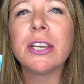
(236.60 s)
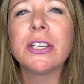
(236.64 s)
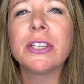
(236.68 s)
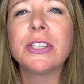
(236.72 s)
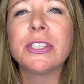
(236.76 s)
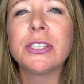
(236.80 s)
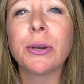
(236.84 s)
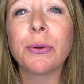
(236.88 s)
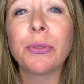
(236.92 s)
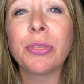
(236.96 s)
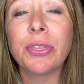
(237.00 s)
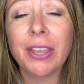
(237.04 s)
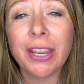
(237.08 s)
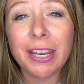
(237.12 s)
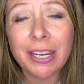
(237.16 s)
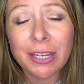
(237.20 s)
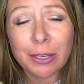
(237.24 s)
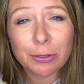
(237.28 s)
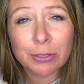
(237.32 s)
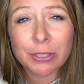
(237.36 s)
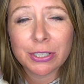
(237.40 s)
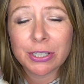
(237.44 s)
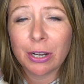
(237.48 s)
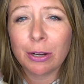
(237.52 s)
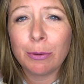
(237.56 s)
So thank
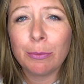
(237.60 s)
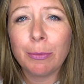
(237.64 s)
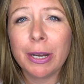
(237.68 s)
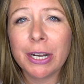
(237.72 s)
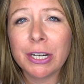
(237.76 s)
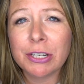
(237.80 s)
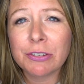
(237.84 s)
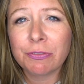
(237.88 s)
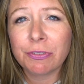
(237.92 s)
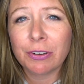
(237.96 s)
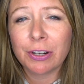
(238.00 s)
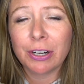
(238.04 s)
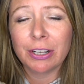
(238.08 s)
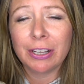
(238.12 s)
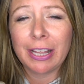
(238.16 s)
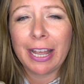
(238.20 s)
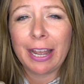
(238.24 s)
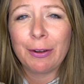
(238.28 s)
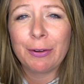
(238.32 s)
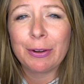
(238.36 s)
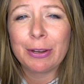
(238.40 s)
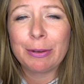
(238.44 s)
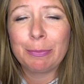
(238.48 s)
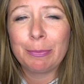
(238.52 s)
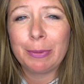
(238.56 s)
you so much for
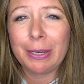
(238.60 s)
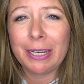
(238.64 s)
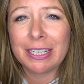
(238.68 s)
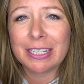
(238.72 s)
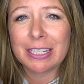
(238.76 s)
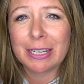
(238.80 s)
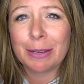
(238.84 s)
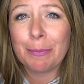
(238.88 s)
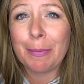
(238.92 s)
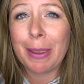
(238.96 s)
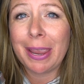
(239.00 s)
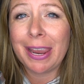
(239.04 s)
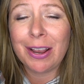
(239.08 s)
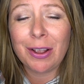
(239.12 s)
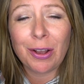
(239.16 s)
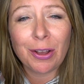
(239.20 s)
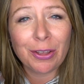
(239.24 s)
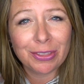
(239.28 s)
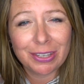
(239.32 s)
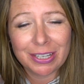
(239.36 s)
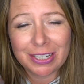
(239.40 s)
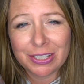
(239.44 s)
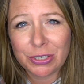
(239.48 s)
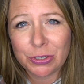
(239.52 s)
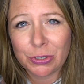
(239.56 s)
allowing me to make
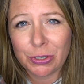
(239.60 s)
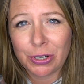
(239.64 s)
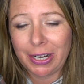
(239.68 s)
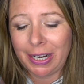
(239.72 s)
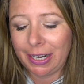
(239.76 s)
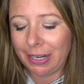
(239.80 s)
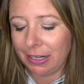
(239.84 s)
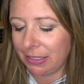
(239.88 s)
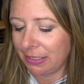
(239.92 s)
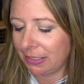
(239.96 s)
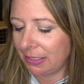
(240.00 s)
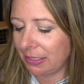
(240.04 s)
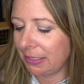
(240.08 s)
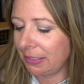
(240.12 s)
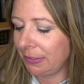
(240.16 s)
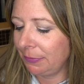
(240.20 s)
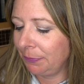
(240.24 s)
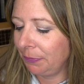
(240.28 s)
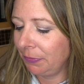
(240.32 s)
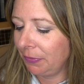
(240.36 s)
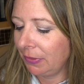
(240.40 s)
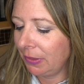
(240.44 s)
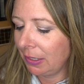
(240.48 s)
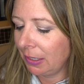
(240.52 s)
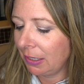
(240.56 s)
all these drinks.
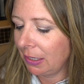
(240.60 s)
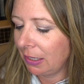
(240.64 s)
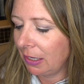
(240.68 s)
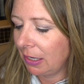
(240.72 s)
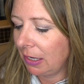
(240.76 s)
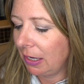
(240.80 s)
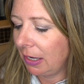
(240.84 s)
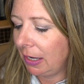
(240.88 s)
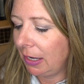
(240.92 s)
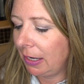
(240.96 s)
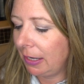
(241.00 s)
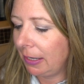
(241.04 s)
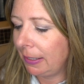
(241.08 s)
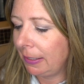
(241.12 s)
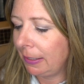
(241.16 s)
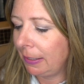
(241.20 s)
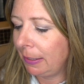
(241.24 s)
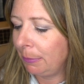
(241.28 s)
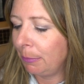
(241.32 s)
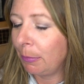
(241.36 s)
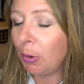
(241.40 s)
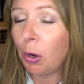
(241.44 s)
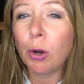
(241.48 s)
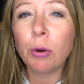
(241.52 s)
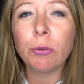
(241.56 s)

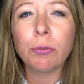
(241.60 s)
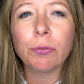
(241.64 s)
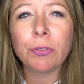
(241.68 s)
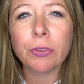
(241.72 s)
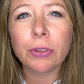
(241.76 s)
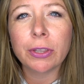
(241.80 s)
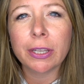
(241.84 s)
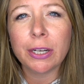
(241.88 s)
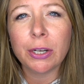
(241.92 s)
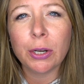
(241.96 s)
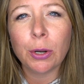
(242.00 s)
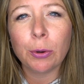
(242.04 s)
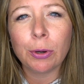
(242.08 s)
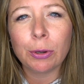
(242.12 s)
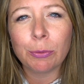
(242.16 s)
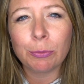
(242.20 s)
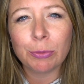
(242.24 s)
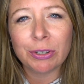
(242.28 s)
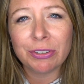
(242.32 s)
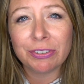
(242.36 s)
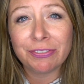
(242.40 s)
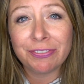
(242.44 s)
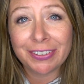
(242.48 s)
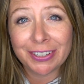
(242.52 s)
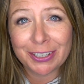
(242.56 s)
Hopefully no one
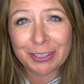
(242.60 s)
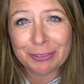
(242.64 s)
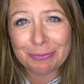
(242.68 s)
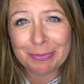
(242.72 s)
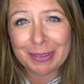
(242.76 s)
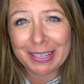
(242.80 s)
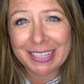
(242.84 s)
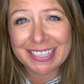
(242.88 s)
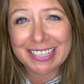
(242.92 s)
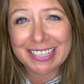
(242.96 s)
will film me